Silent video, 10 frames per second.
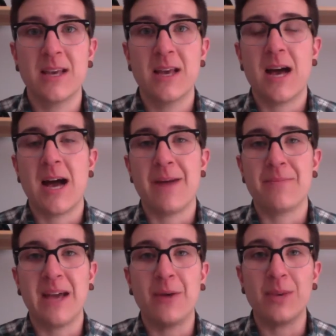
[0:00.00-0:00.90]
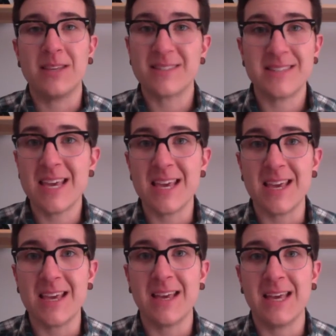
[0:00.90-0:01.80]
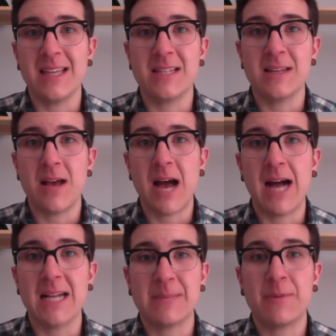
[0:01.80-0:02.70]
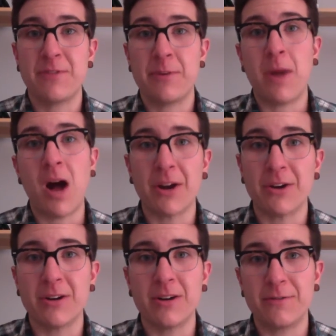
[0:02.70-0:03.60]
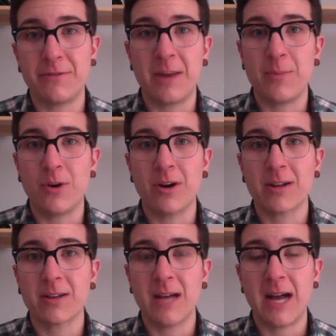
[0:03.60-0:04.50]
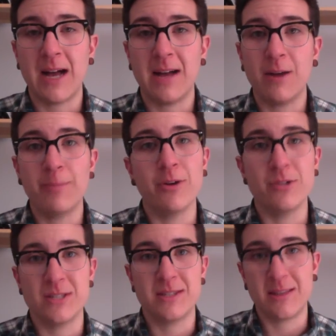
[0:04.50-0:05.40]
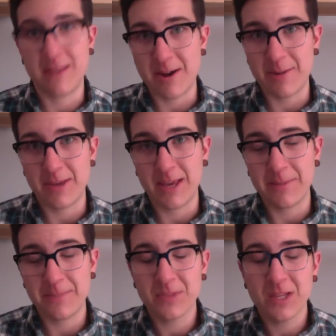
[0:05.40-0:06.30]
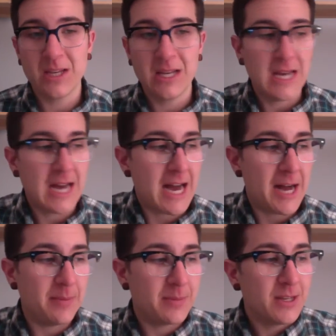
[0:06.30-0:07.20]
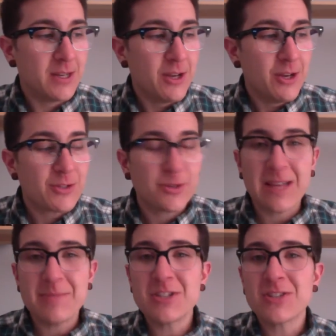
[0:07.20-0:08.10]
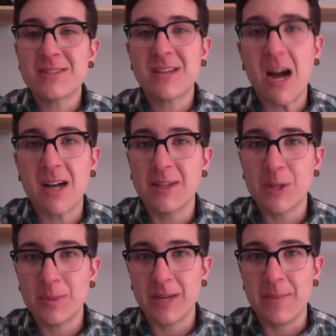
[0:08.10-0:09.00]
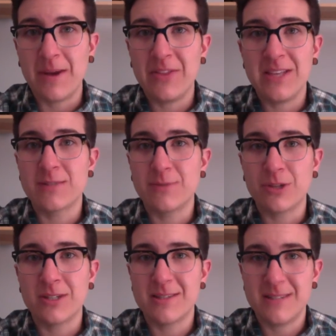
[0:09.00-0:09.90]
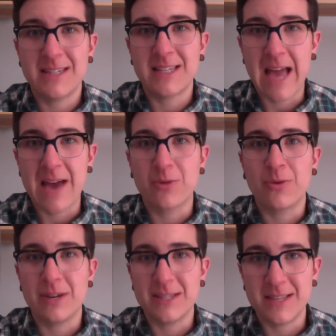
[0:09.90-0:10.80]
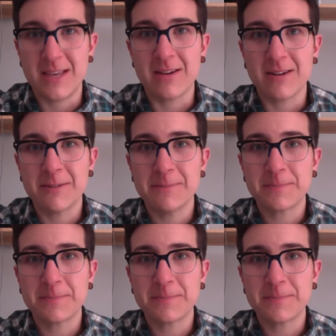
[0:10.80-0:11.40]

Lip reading: that we see in some of the modern framework approaches to therapy. So let me just talk a little bit about these 4 distinct categories here